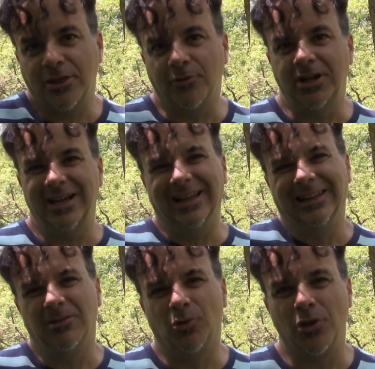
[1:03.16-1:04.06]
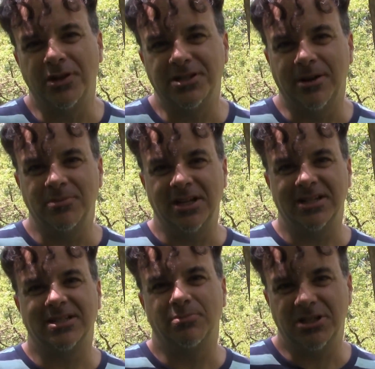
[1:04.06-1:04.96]
3, a little more than some
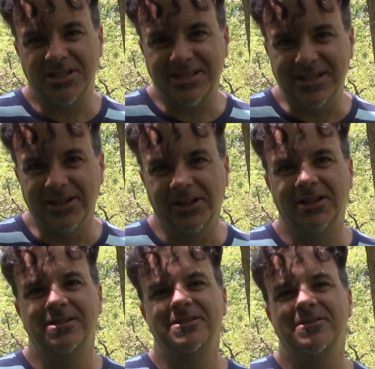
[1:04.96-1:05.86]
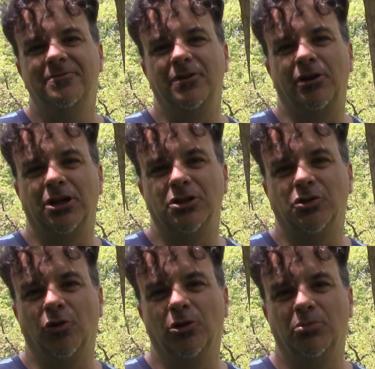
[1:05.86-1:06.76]
discs, but still very
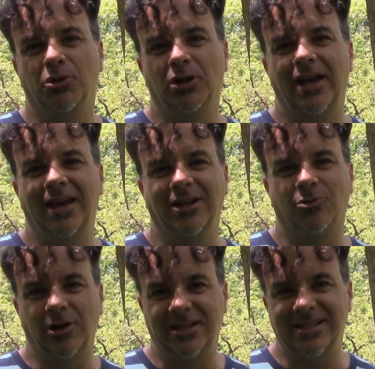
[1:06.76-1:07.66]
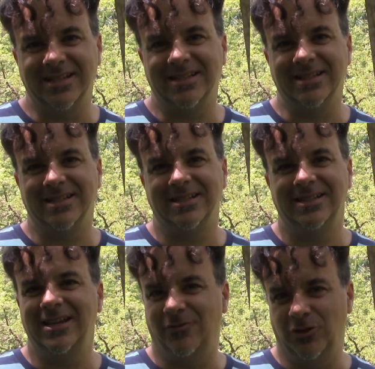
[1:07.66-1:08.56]
controllable and great distance
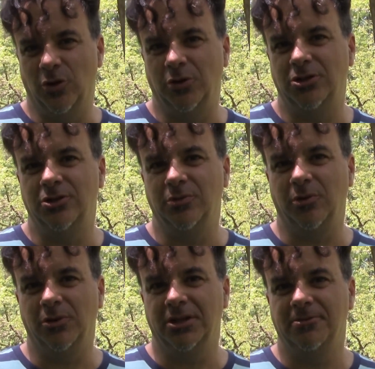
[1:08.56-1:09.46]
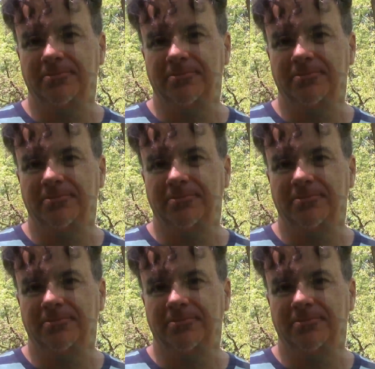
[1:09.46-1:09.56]
if you know what you're doing with it.